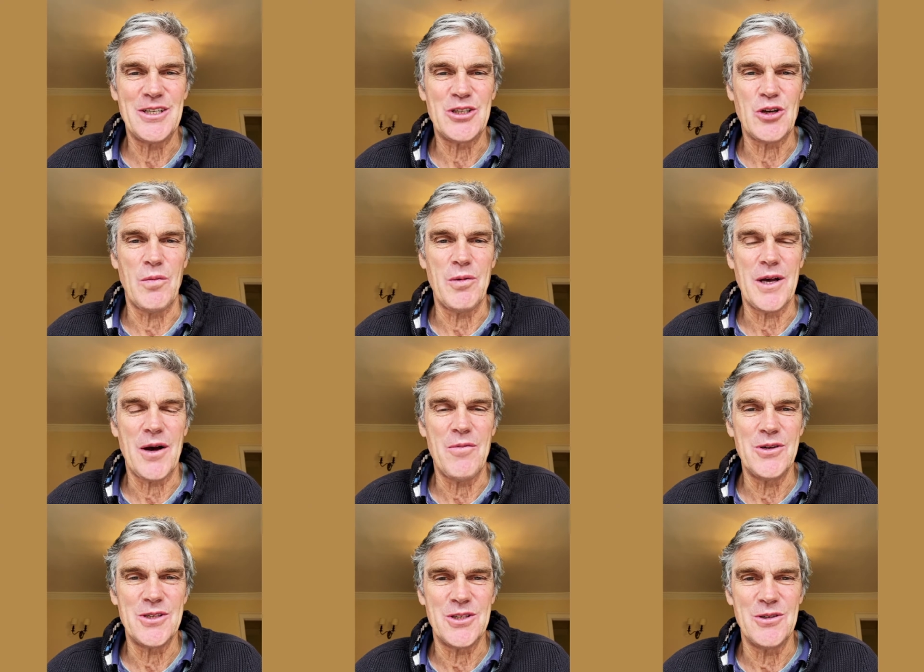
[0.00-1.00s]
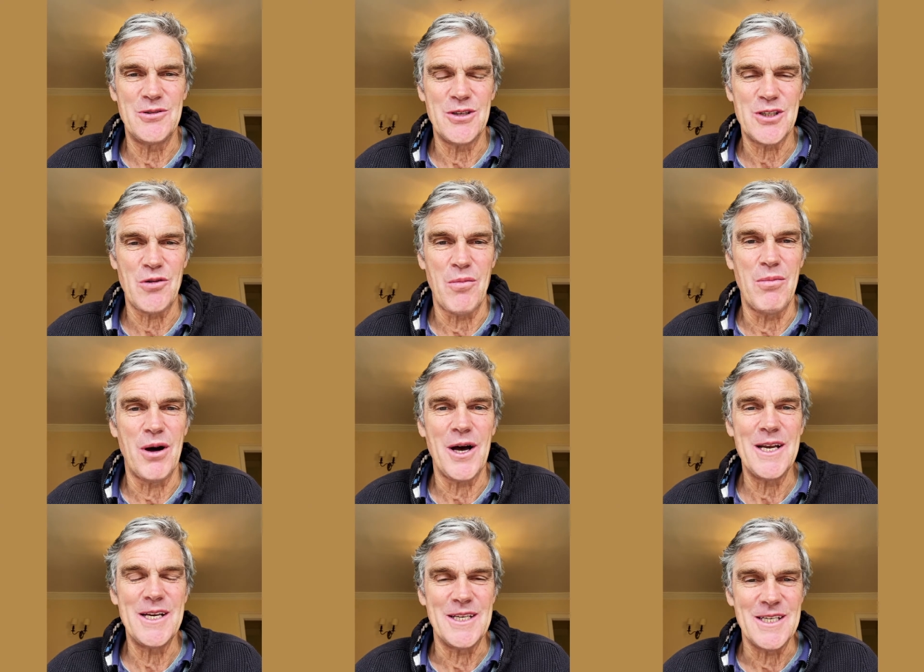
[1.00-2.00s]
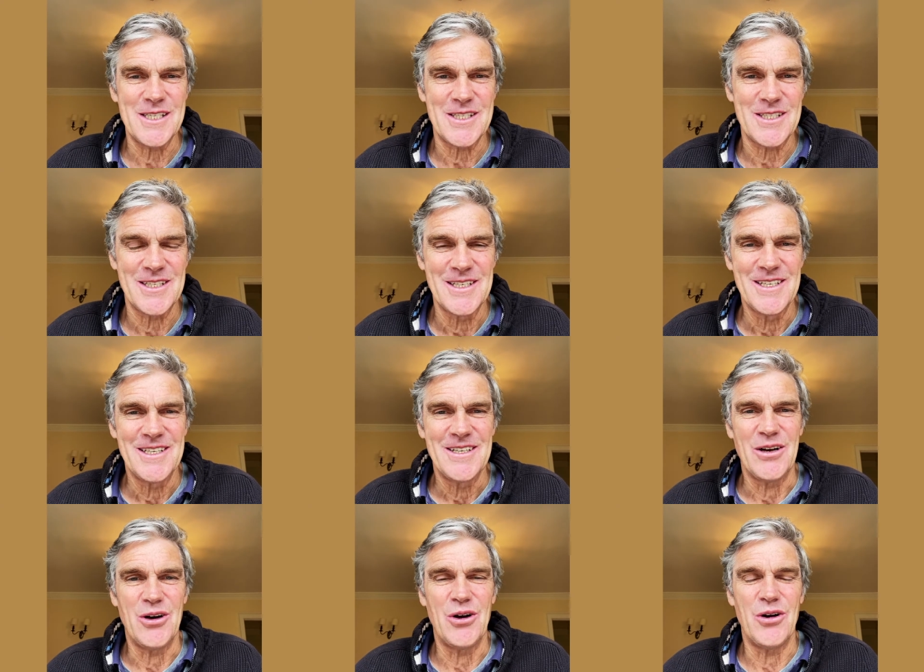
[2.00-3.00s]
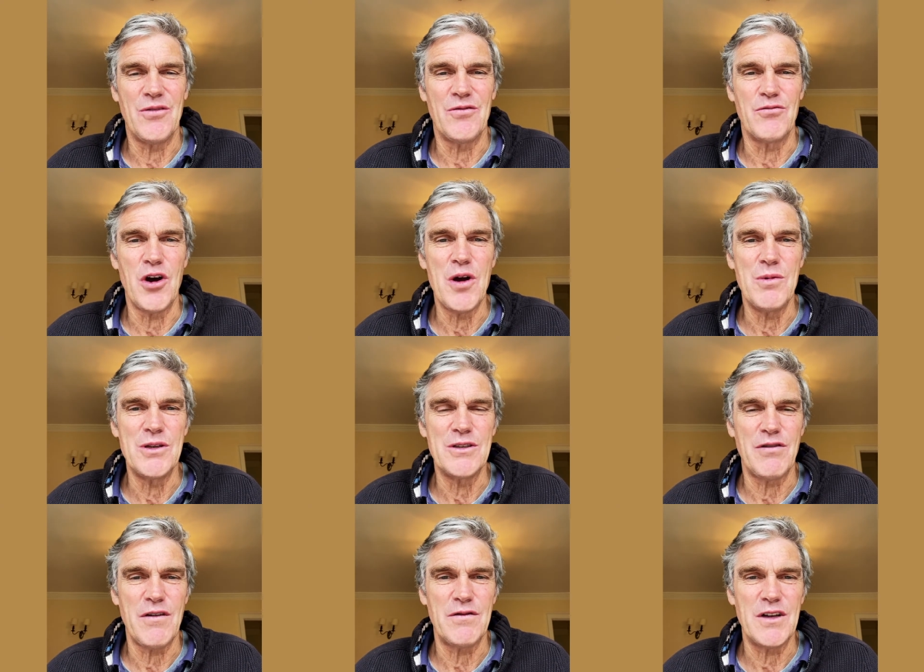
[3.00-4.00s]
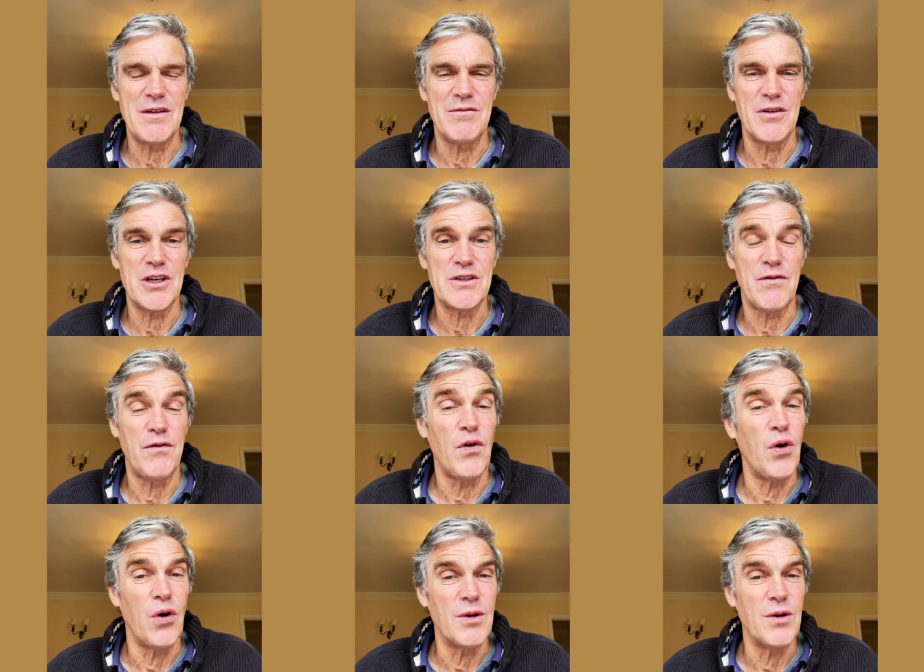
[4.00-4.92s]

the topic, I want to just remind us of Romans 15 verse 4,